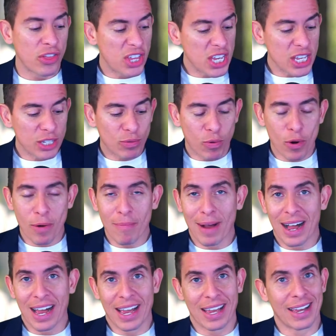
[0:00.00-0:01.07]
These were
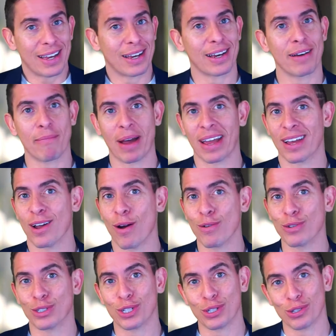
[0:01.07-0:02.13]
my
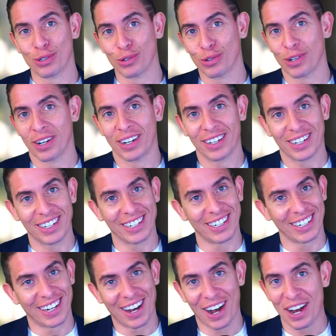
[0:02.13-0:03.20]
go-to
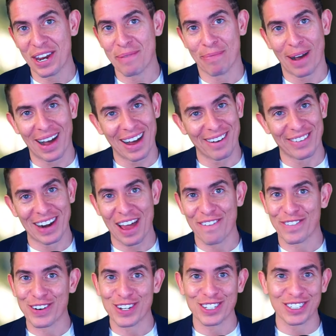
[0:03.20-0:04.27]
honeypot when I
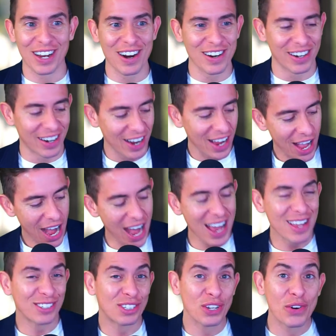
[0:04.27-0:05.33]
first started. I
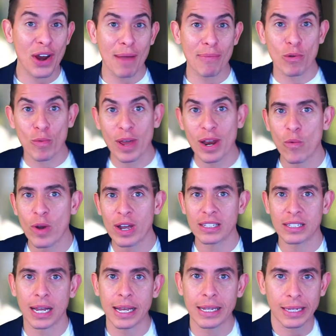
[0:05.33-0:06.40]
used to grab the red and
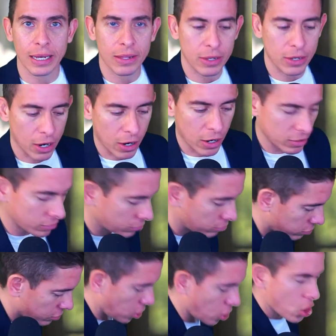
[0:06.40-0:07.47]
white signs out of the yard,
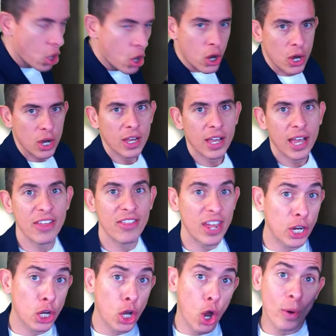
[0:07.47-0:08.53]
and
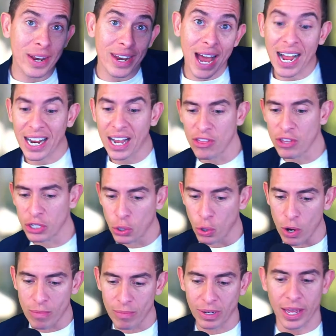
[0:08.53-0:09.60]
then go and knock on the
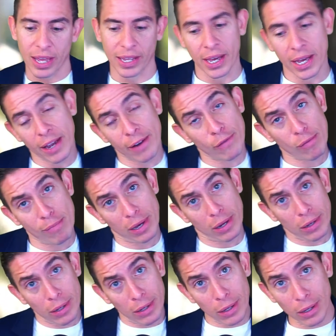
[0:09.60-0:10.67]
door and be like, hey,
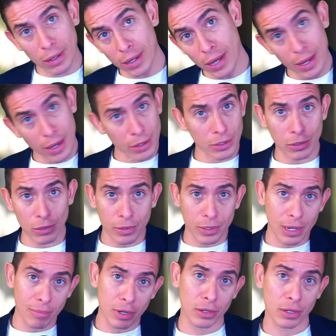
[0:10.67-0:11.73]
everybody, how you doing?
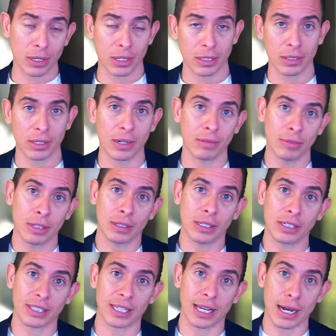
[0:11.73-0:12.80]
I'm here to,
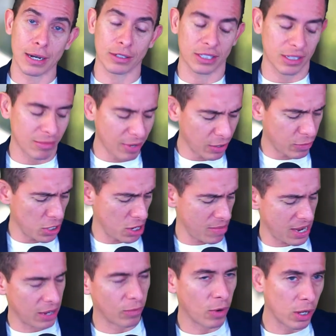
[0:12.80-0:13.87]
list the house. And I'm like, what do you mean?